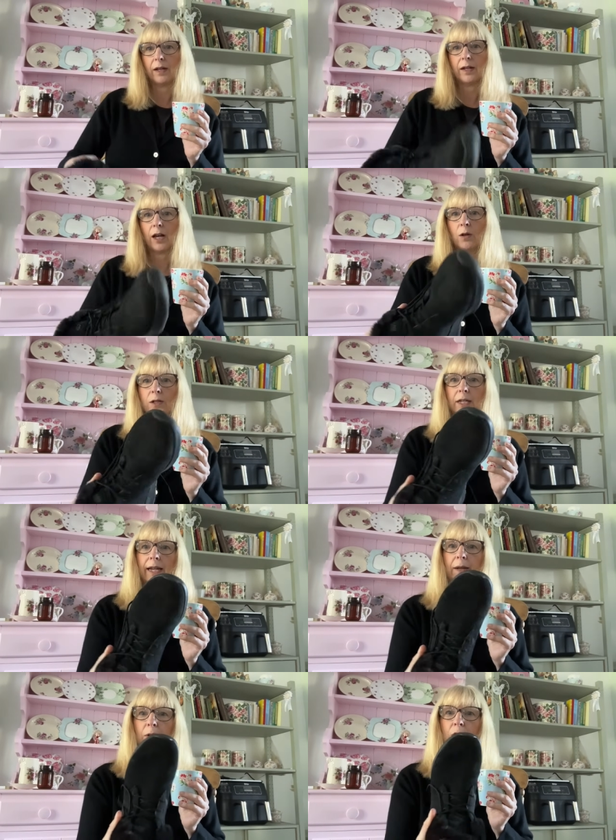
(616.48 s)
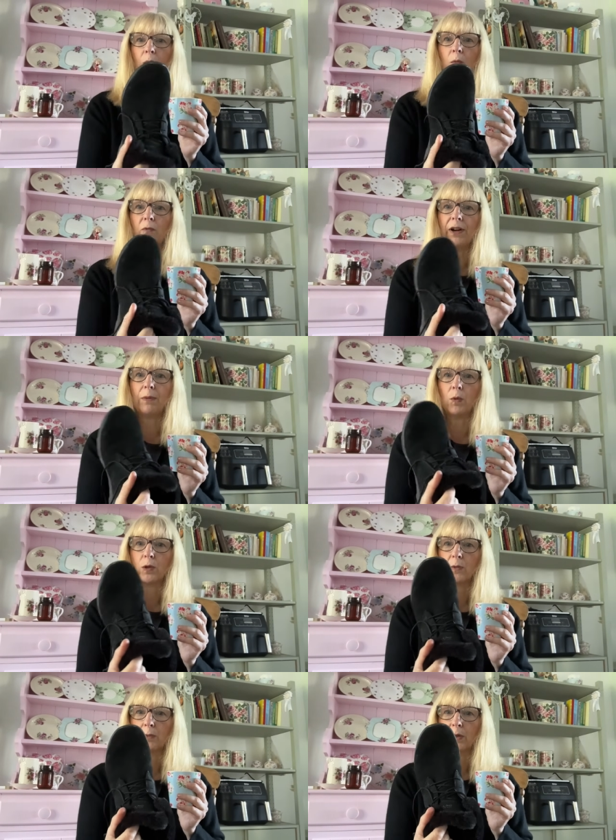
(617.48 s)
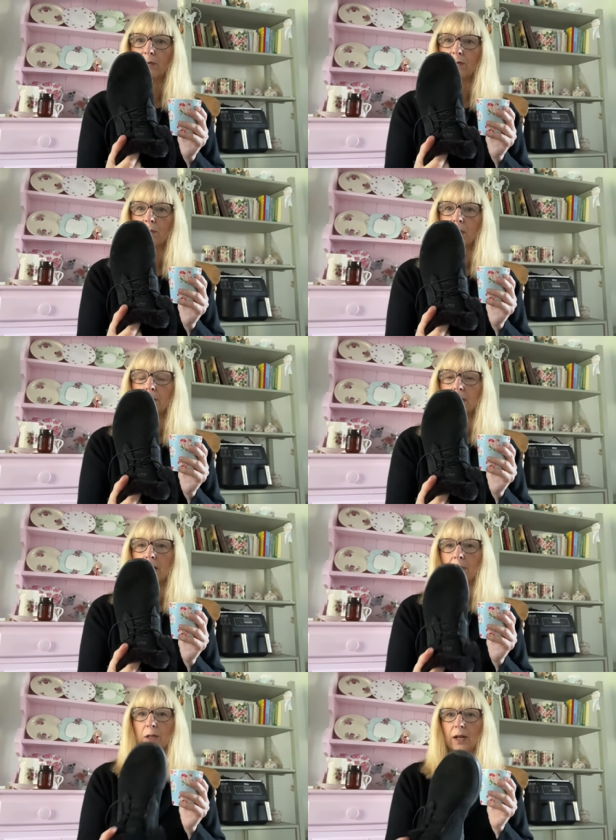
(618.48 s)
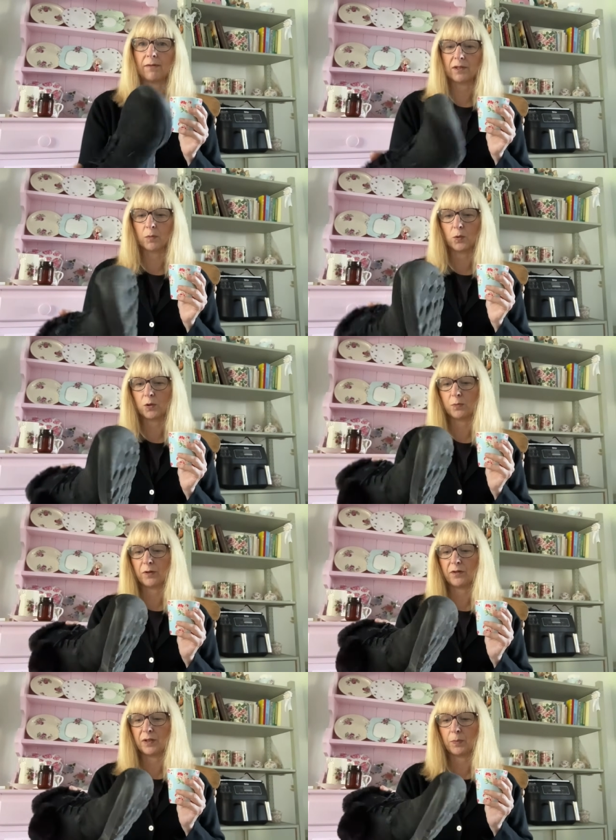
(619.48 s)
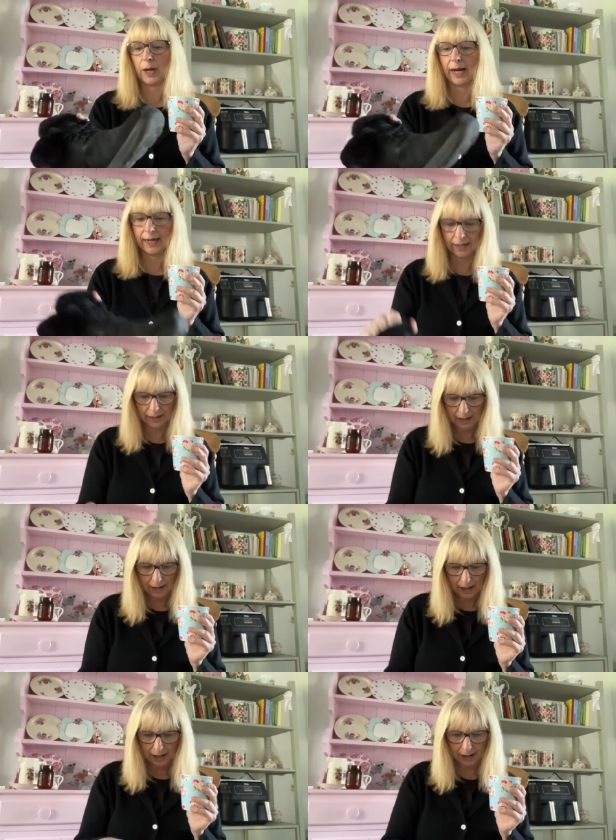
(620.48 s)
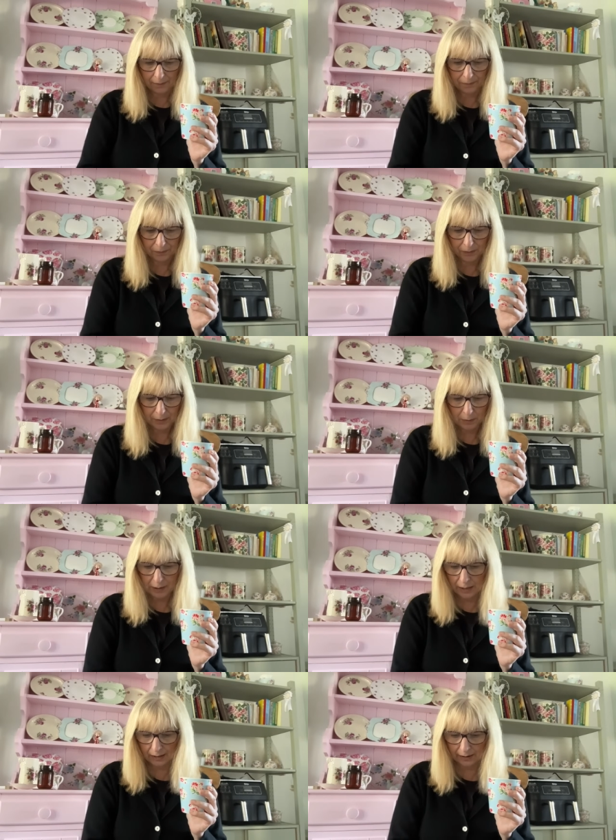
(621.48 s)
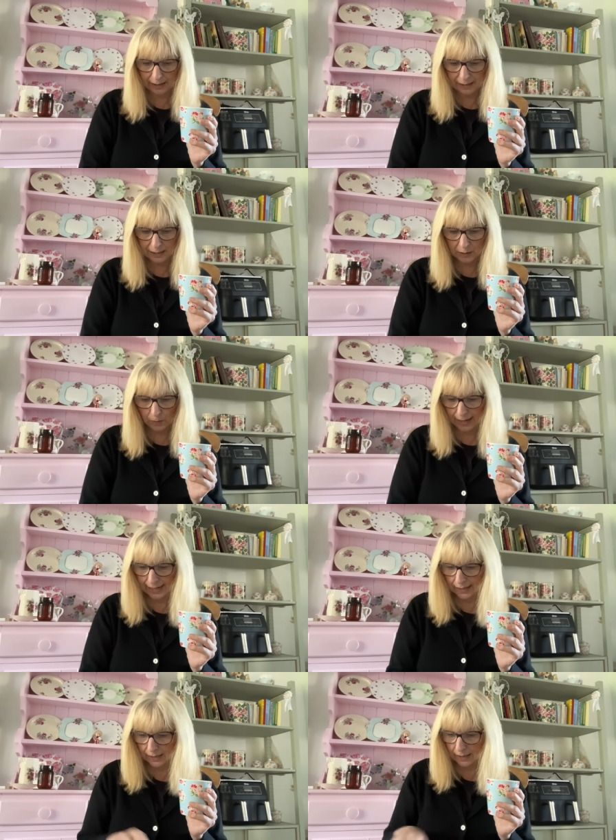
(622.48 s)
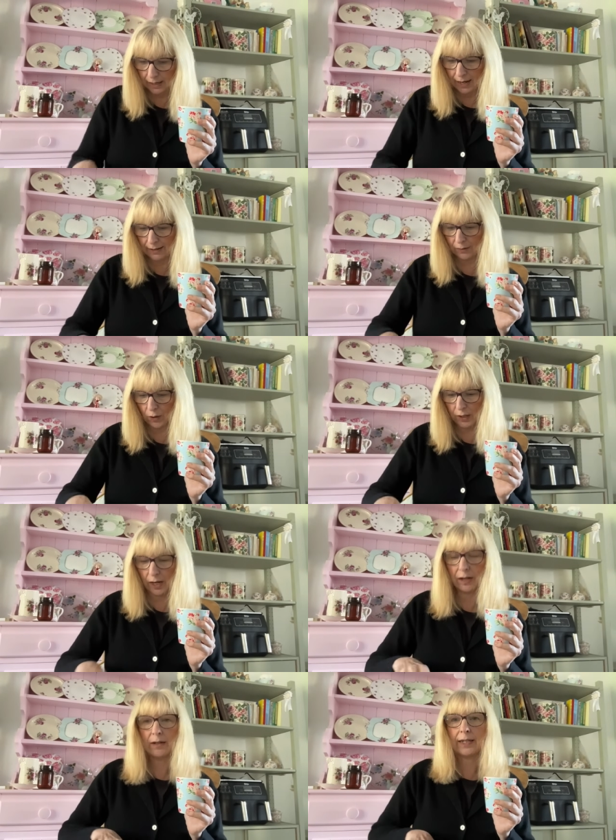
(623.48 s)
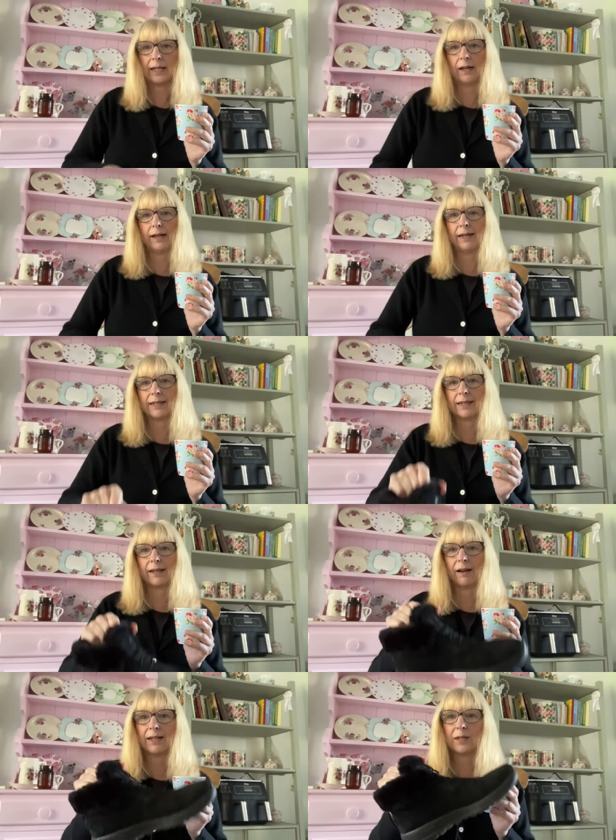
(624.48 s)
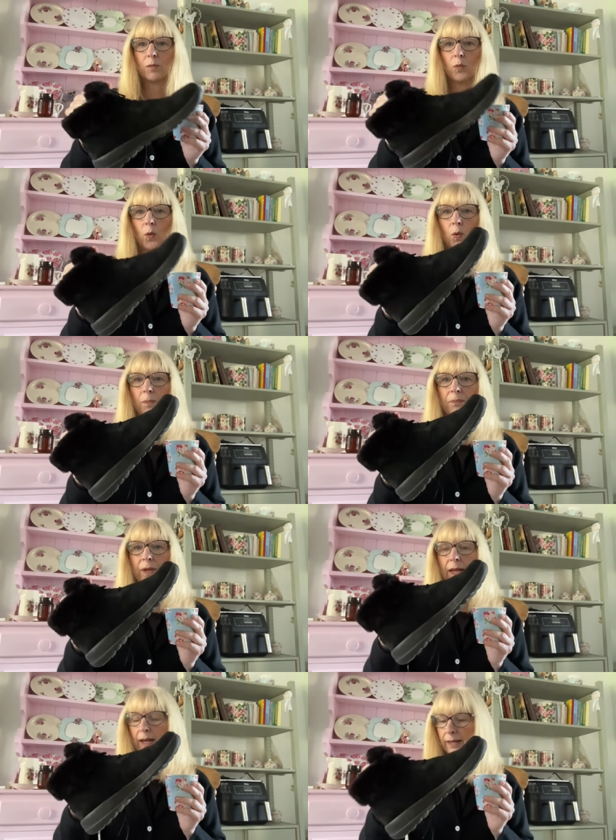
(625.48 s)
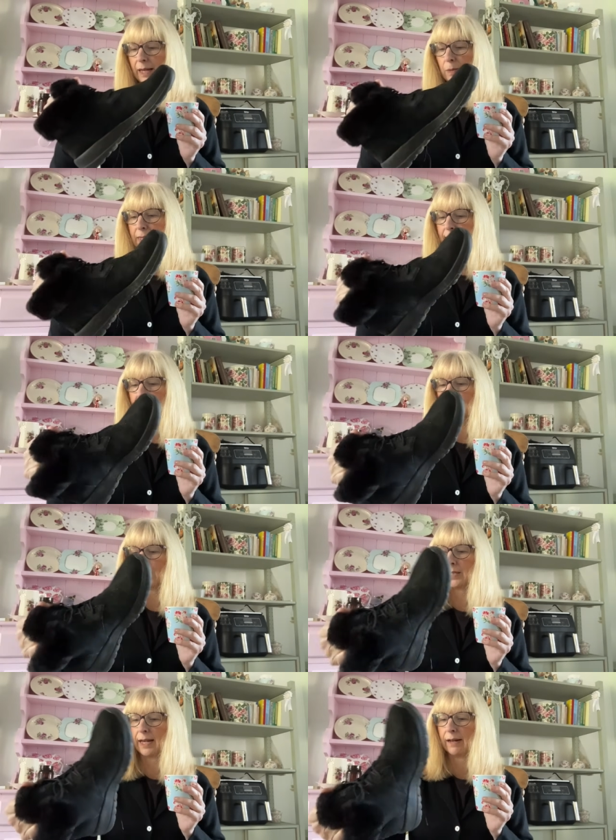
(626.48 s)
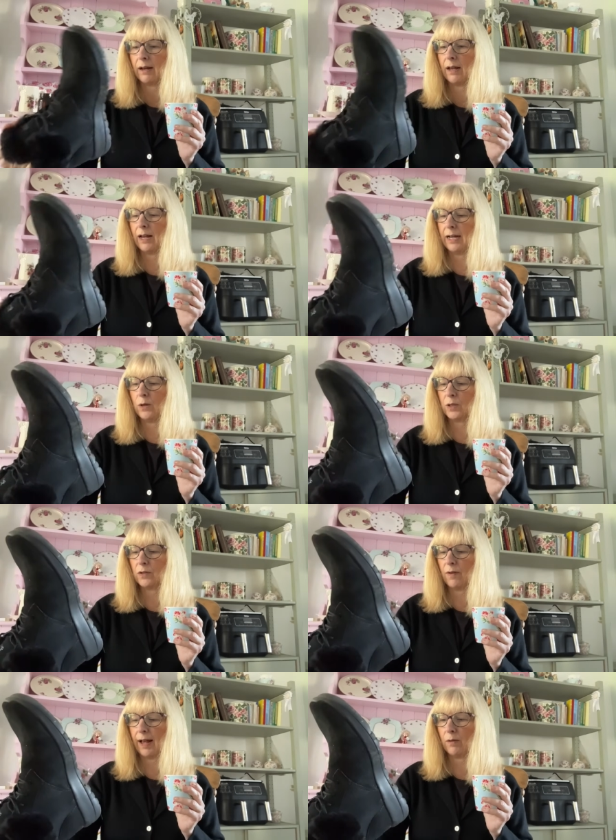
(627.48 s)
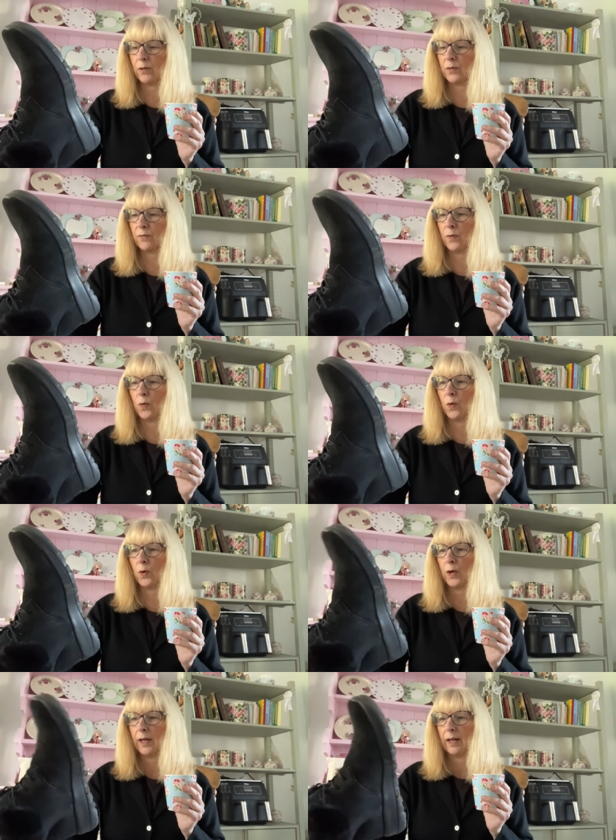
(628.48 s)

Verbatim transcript: coating, which I will re-waterproof from time to time. I do have some waterproof spray, and they're just suede, and they've got a cozy lining, so they're nice and warm. And they were Skechers, and I looked around for